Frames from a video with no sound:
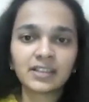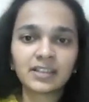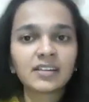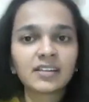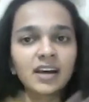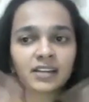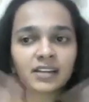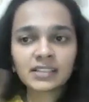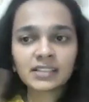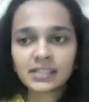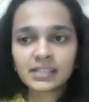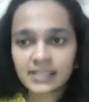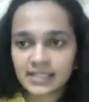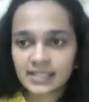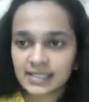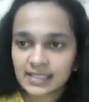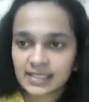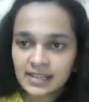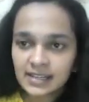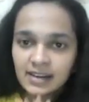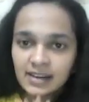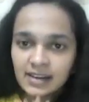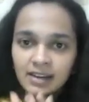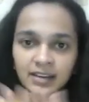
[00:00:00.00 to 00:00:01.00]
The other things
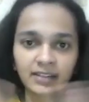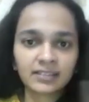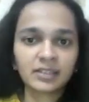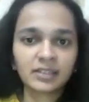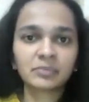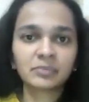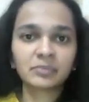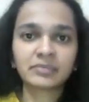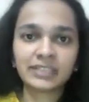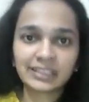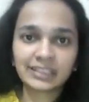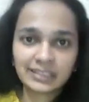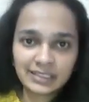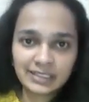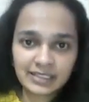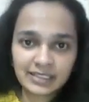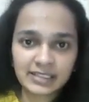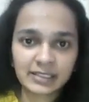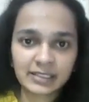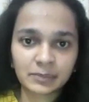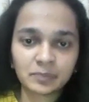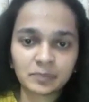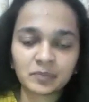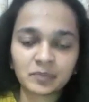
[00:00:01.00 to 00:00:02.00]
are completely
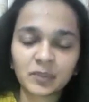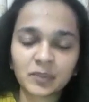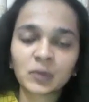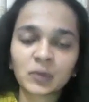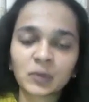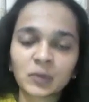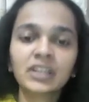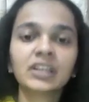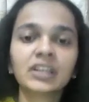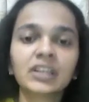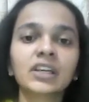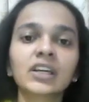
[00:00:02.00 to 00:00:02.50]
same. Okay.